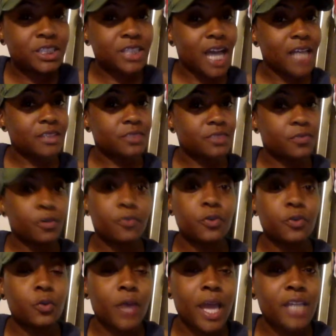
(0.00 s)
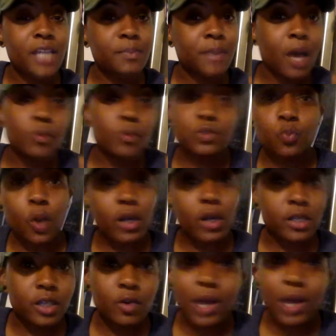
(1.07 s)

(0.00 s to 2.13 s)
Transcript: shots for a few games, but I was working on it.